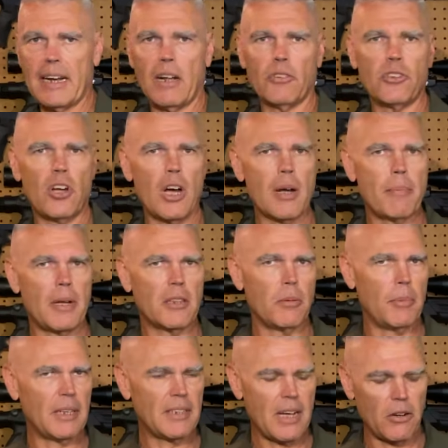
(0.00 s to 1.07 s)
and I'll talk about the
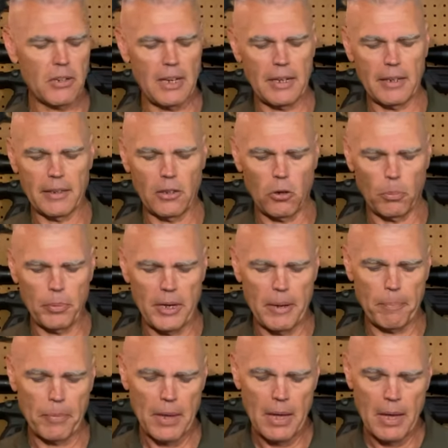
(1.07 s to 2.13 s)
Methow kit in a little
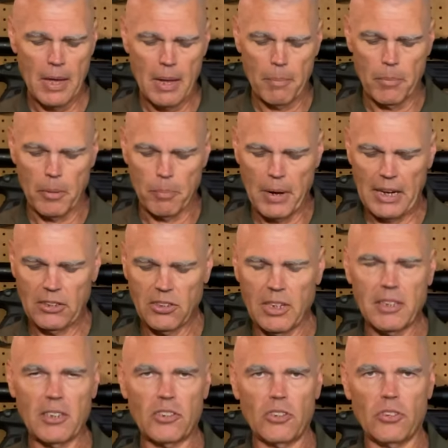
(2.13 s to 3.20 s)
bit. But Mike
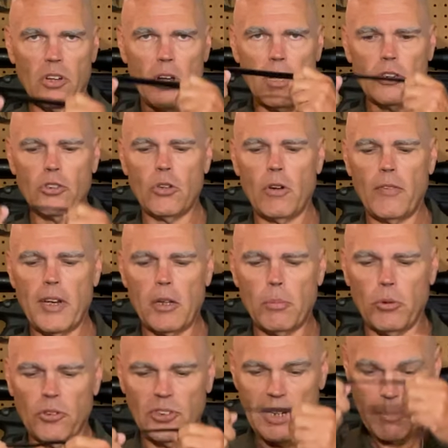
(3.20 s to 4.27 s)
said this is also
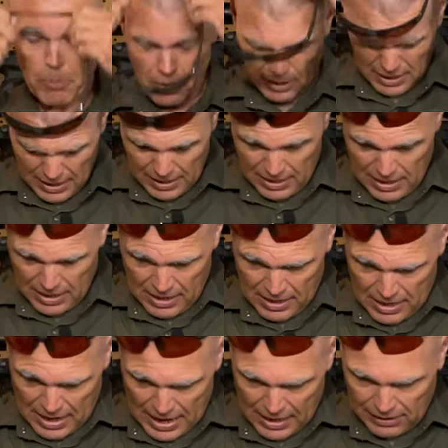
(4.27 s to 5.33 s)
available separately.
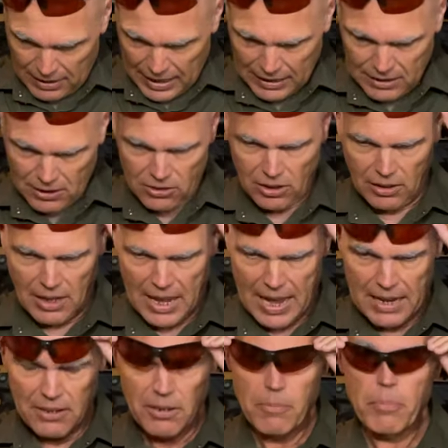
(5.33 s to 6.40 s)
I like this a
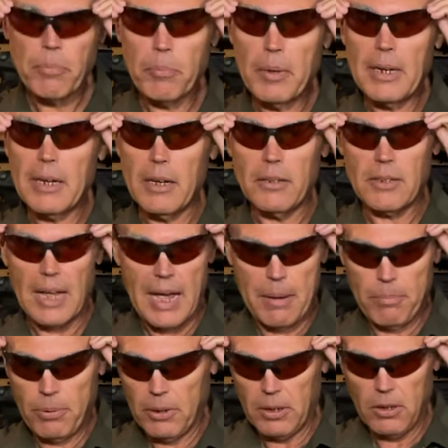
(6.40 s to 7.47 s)
lot because I
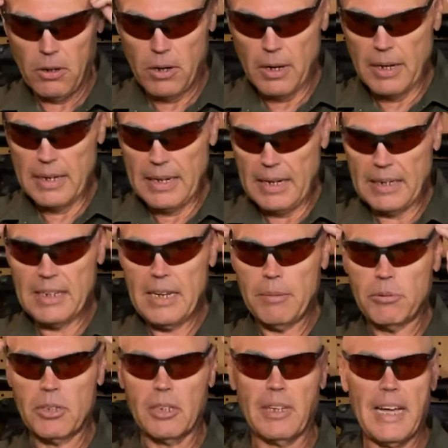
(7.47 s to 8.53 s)
put it on. It
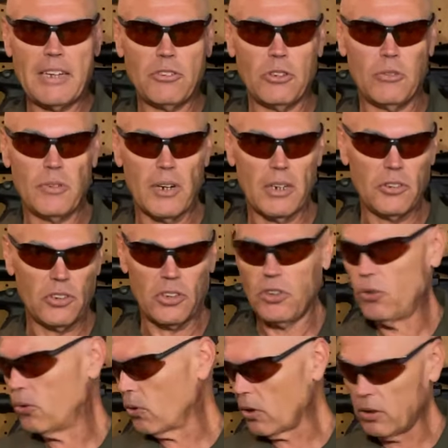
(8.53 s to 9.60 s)
keeps the glasses very
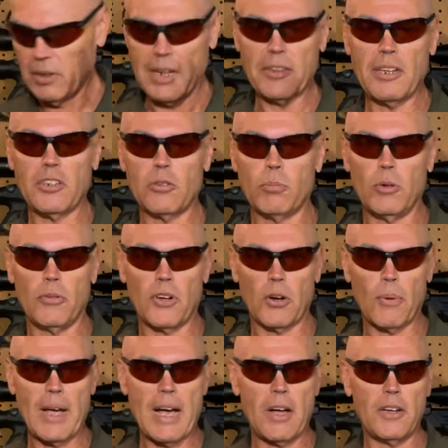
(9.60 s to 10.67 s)
secure. Nothing's moving
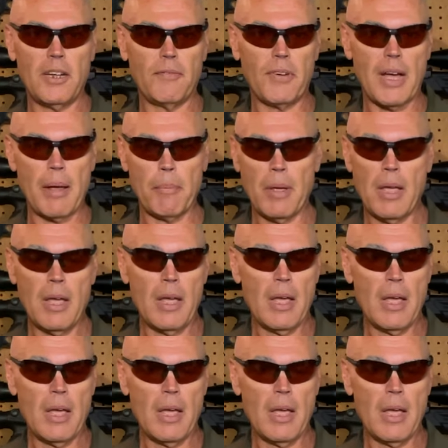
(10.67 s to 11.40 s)
around. If I'm